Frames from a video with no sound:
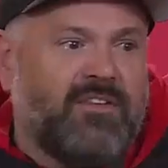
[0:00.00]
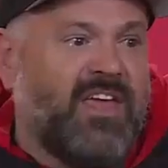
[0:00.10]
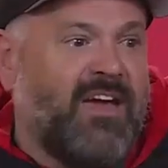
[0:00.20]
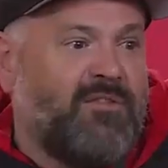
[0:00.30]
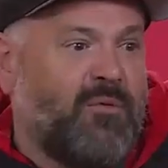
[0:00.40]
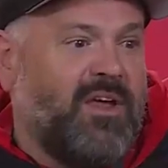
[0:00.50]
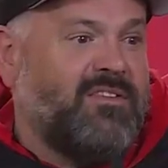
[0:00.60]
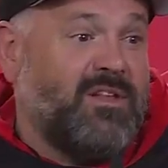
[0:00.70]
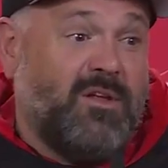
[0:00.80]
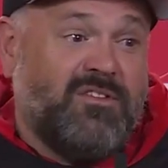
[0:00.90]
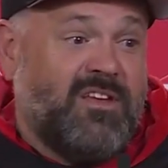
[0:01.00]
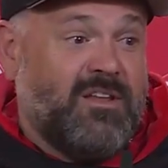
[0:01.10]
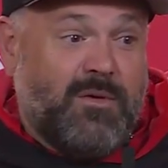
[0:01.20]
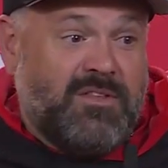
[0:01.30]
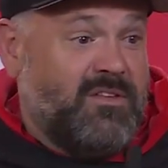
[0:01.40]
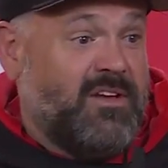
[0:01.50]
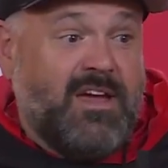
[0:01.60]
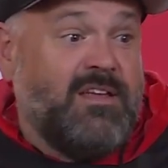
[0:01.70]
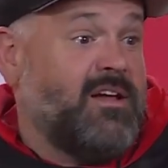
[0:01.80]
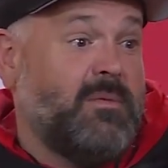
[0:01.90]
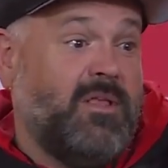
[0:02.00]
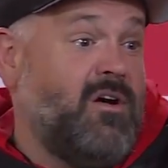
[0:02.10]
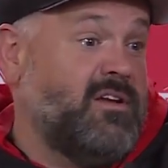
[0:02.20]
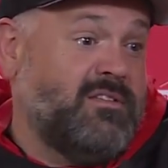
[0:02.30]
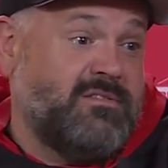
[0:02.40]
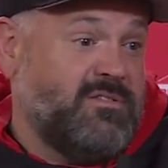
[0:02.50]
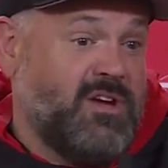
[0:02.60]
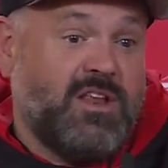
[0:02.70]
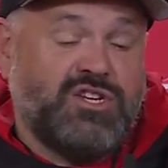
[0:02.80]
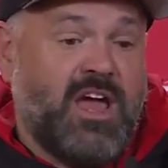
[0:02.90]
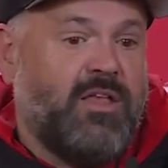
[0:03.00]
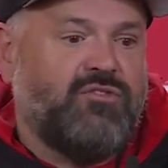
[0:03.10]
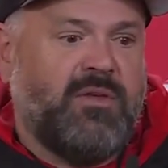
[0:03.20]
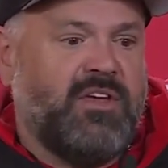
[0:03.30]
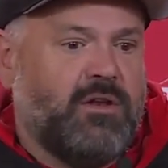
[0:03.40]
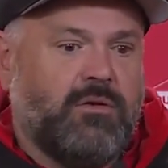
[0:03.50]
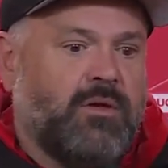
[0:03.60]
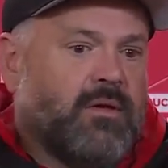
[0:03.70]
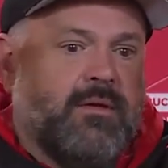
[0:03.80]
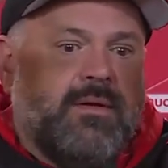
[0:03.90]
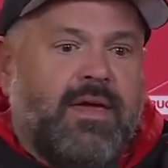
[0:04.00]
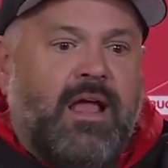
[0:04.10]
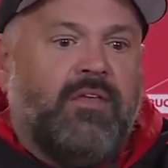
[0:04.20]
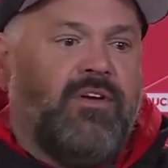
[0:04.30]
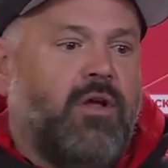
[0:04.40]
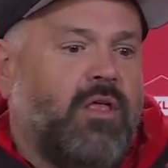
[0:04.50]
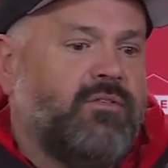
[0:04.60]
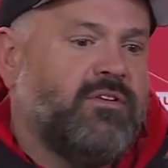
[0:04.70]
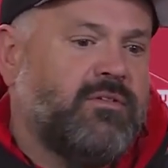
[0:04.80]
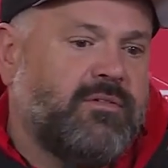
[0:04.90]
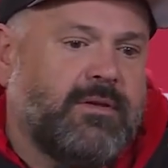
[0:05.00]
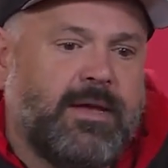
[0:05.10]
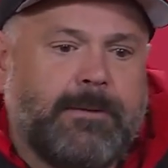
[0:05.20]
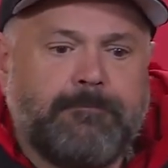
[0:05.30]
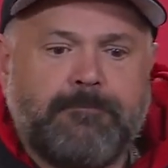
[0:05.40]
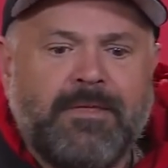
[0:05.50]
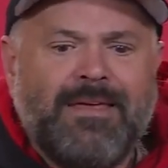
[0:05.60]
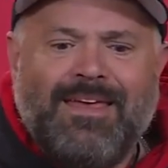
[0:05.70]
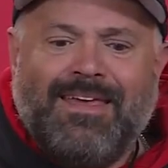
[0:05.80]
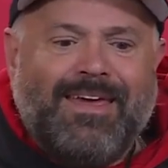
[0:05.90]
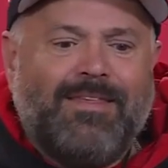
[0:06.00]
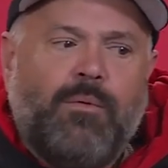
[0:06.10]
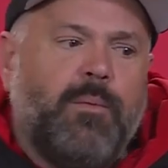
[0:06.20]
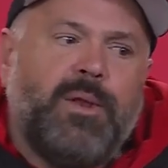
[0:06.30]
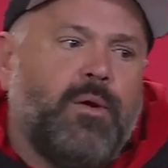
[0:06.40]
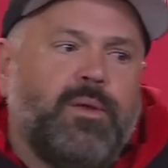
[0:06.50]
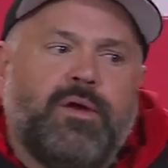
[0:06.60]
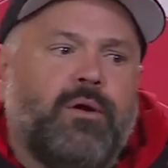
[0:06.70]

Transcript: like they have the race, and all of a sudden, I want the other guy to come along and try to challenge them. I think it'll elevate all of us. Um, and then when we know, we